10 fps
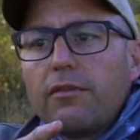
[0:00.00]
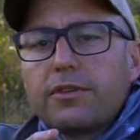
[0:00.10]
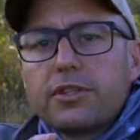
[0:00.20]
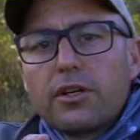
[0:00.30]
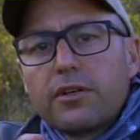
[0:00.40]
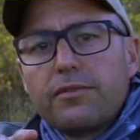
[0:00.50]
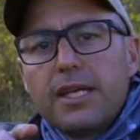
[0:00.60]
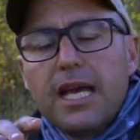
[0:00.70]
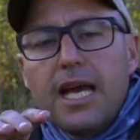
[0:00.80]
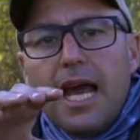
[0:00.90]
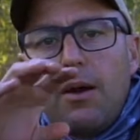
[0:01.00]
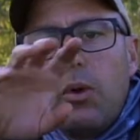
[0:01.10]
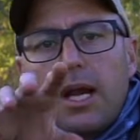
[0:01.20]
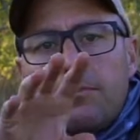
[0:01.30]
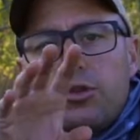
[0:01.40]
photography, and
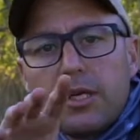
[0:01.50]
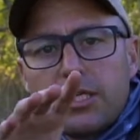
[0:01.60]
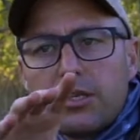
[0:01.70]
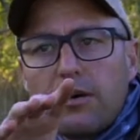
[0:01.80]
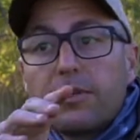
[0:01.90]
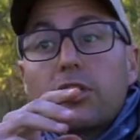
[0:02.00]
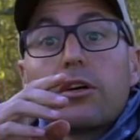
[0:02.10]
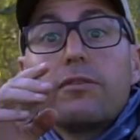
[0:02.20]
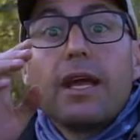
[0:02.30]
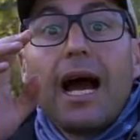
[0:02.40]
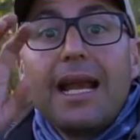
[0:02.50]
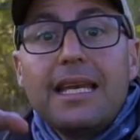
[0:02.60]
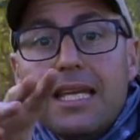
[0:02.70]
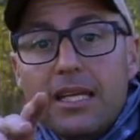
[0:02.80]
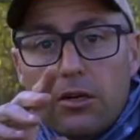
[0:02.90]
when I'm doing star photography I
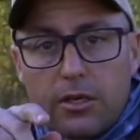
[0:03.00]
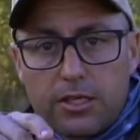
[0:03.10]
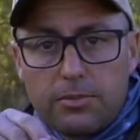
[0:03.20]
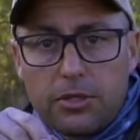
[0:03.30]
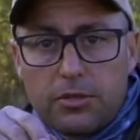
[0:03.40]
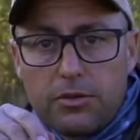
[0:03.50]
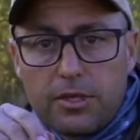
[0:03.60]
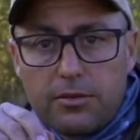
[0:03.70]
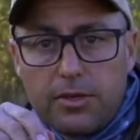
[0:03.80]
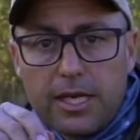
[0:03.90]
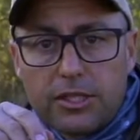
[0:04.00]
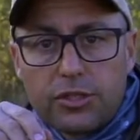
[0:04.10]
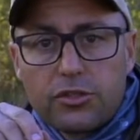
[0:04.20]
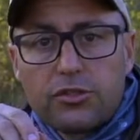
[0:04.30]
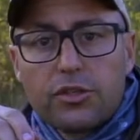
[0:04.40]
need long exposure noise
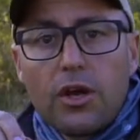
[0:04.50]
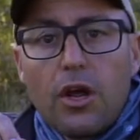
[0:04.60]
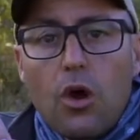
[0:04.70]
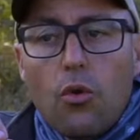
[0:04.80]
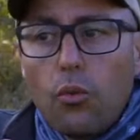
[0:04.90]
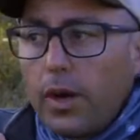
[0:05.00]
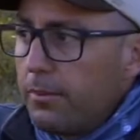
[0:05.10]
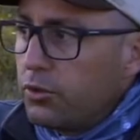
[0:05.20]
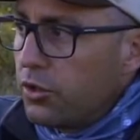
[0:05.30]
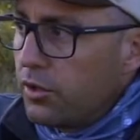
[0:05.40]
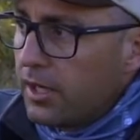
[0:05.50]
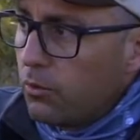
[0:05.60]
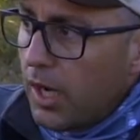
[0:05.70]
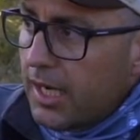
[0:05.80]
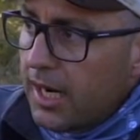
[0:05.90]
reduction. So when I'm shooting
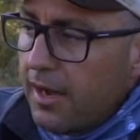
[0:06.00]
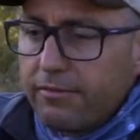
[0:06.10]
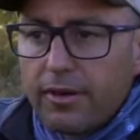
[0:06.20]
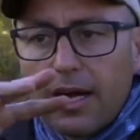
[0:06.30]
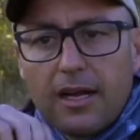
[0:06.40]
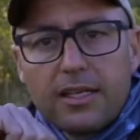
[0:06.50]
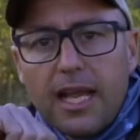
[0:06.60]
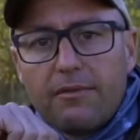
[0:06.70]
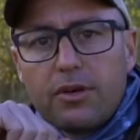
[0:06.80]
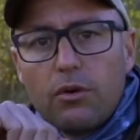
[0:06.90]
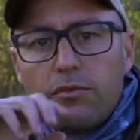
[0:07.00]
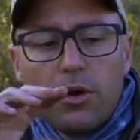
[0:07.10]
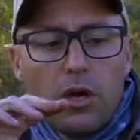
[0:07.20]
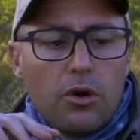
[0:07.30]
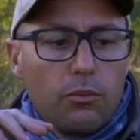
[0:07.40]
wildlife I have it off,
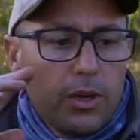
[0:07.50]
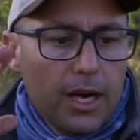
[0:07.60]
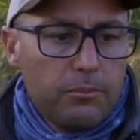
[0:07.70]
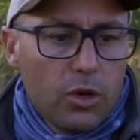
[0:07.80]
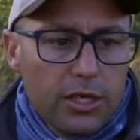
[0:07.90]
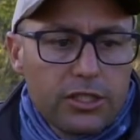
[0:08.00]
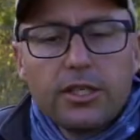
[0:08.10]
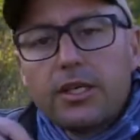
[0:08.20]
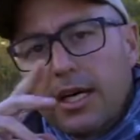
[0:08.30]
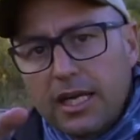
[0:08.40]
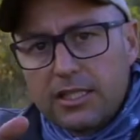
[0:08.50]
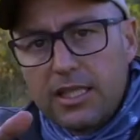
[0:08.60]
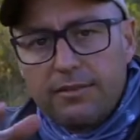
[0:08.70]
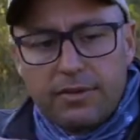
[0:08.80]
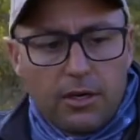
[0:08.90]
when I'm not I
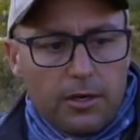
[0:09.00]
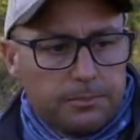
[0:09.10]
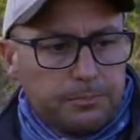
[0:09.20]
leave it on.